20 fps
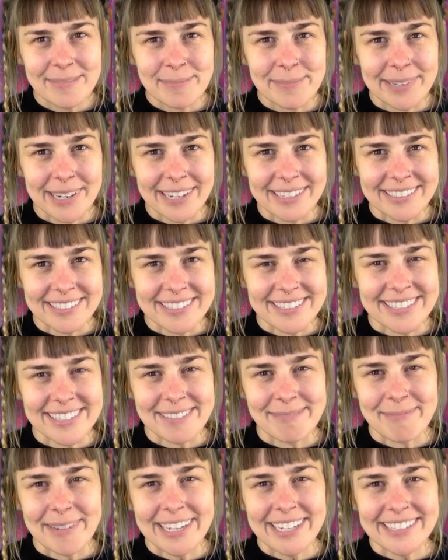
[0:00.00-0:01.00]

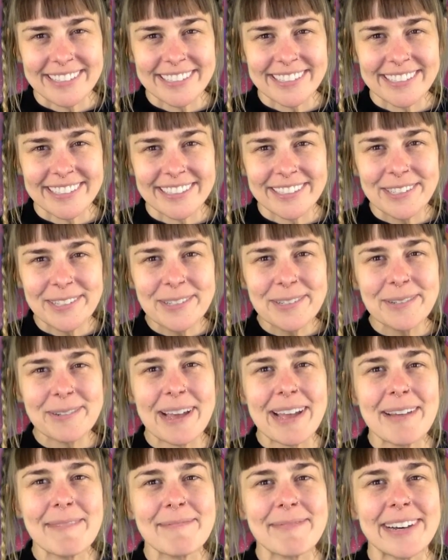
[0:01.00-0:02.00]
practicing magic? Who
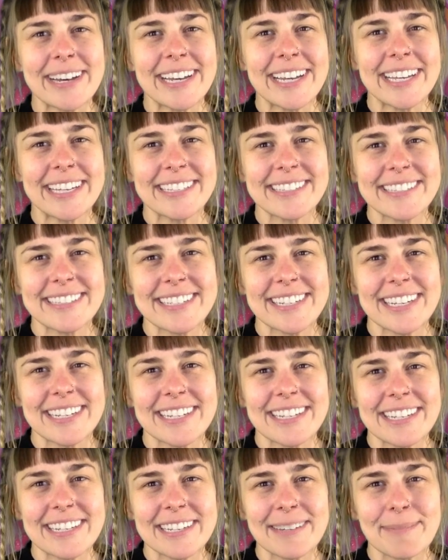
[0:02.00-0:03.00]
am I
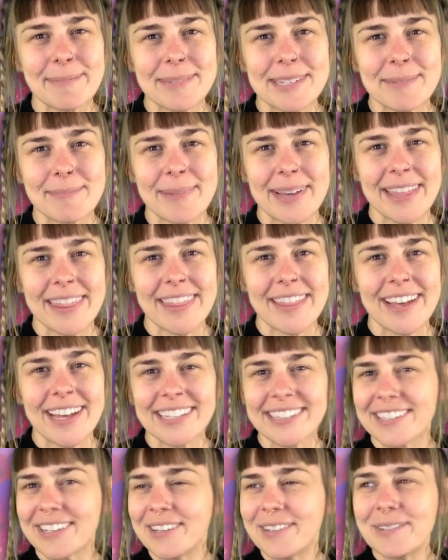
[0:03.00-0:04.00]
standing up to my
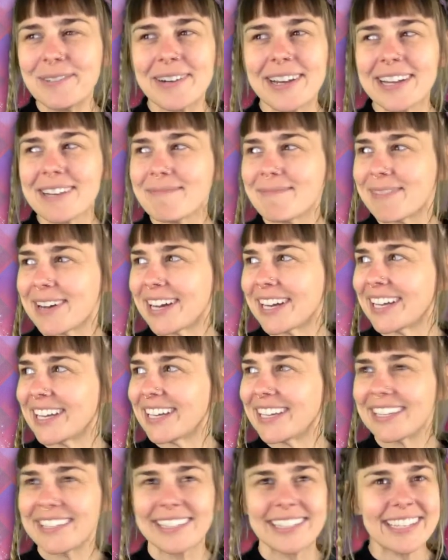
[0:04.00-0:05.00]
thoughts? Who am
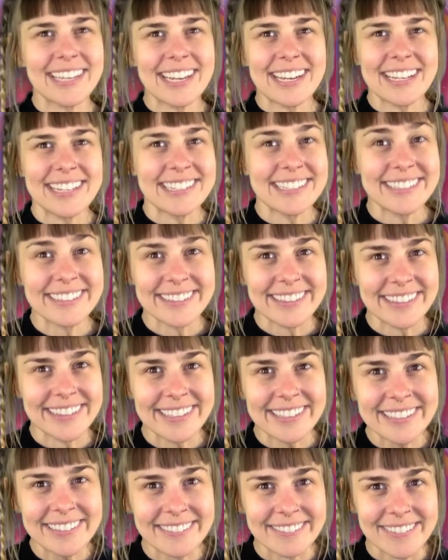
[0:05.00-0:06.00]
I getting to
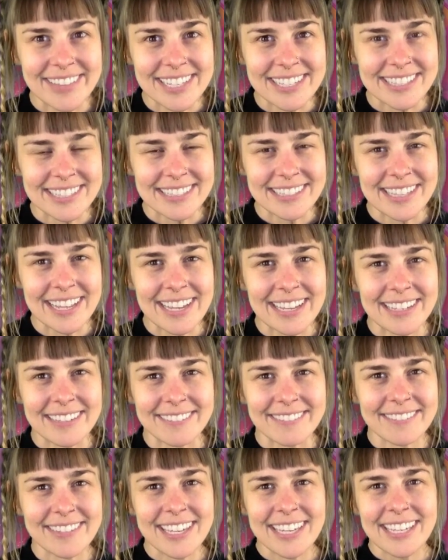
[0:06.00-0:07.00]
live this life?